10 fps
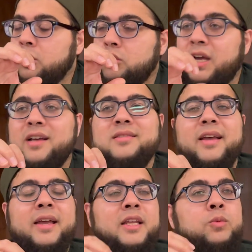You guys,
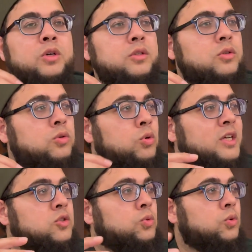anyone who
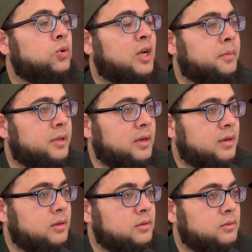has tulul amal,
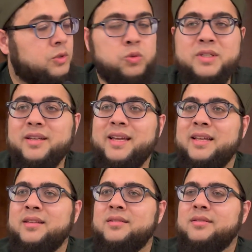which once again
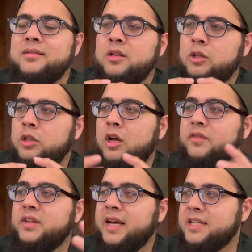is
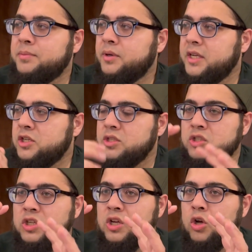lofty
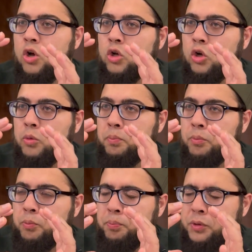aspirations,
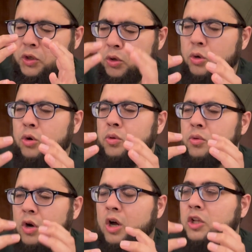pure
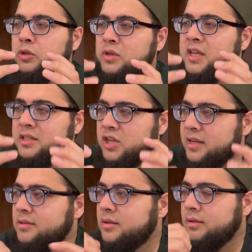raw dunya
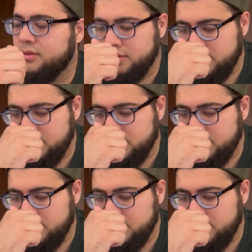chasing,